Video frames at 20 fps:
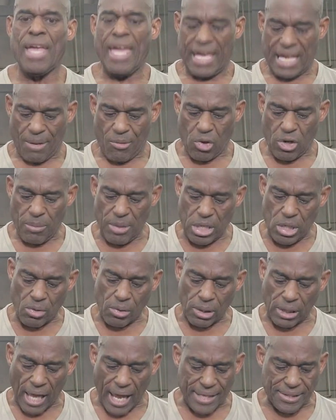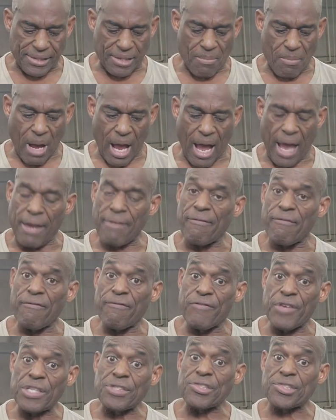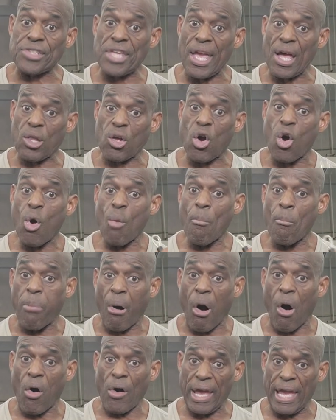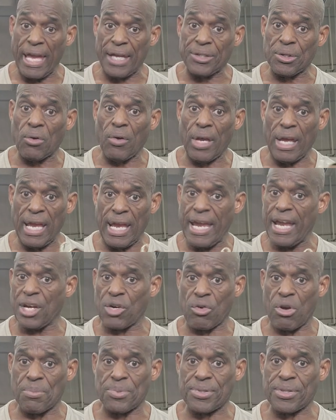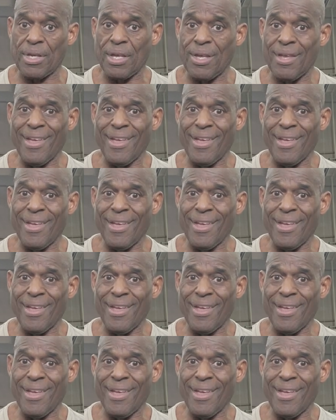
and I'm going to be utilizing my Vince Taylor ball handle hand grips.